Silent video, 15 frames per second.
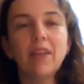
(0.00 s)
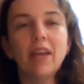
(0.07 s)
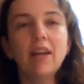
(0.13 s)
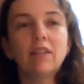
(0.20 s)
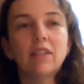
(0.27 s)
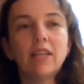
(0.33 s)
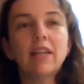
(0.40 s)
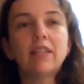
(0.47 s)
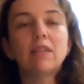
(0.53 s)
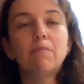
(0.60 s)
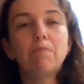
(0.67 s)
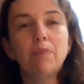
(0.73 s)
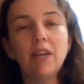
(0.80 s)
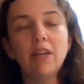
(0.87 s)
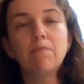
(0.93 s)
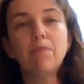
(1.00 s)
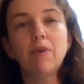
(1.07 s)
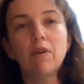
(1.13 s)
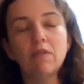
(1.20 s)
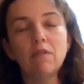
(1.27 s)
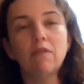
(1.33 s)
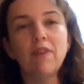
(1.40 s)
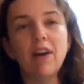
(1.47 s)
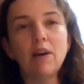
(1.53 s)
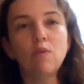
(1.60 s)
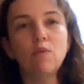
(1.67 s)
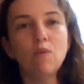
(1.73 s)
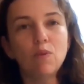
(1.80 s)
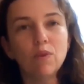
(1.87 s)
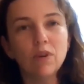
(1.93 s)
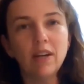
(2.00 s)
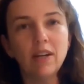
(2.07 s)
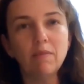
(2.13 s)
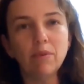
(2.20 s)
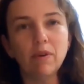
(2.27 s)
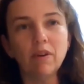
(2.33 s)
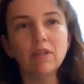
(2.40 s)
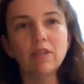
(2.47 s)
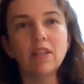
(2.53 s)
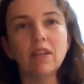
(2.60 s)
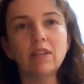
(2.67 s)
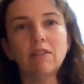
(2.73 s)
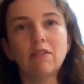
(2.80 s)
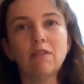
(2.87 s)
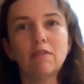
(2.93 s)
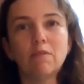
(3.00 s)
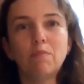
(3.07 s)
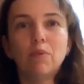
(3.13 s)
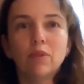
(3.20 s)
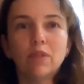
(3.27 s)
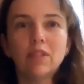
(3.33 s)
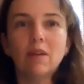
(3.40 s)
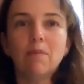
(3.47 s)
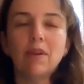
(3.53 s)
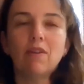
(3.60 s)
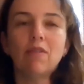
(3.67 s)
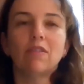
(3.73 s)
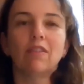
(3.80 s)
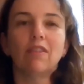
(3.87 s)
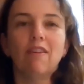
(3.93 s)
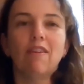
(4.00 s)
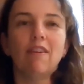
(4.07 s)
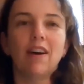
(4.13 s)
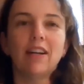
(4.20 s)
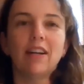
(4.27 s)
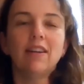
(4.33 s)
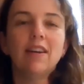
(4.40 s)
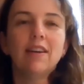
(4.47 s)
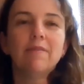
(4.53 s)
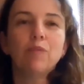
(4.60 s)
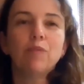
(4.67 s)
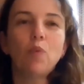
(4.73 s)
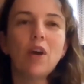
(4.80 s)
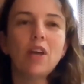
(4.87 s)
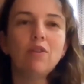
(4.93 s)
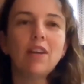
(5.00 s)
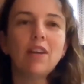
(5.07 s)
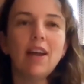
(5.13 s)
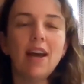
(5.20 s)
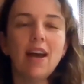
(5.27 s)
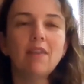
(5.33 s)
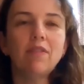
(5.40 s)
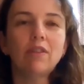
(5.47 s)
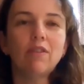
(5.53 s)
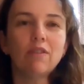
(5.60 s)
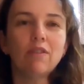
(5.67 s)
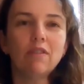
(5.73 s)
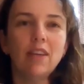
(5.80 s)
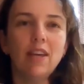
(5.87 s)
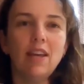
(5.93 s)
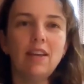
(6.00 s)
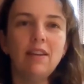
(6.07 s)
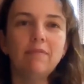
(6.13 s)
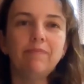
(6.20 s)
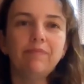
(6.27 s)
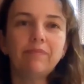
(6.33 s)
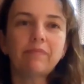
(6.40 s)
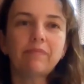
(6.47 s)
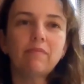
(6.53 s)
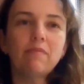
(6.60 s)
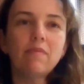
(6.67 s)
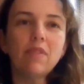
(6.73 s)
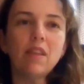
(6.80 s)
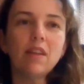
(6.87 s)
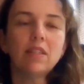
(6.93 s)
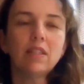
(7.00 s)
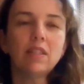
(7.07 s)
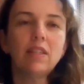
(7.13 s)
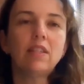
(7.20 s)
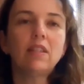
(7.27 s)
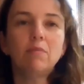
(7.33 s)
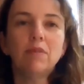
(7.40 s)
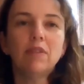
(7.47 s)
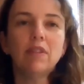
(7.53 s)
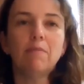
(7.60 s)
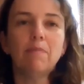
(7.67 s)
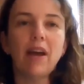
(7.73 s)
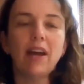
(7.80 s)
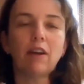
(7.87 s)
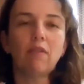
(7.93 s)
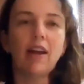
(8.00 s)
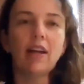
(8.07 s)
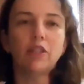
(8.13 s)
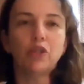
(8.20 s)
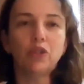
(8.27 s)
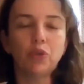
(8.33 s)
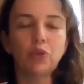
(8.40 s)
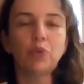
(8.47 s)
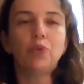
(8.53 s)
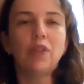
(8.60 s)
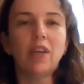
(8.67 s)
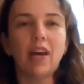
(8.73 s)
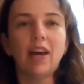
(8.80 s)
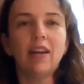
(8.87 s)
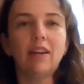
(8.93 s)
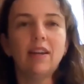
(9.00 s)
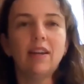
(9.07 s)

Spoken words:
And it takes a big bulk of our auditing process. So to put something online where you can have a lot of the systems in the background do that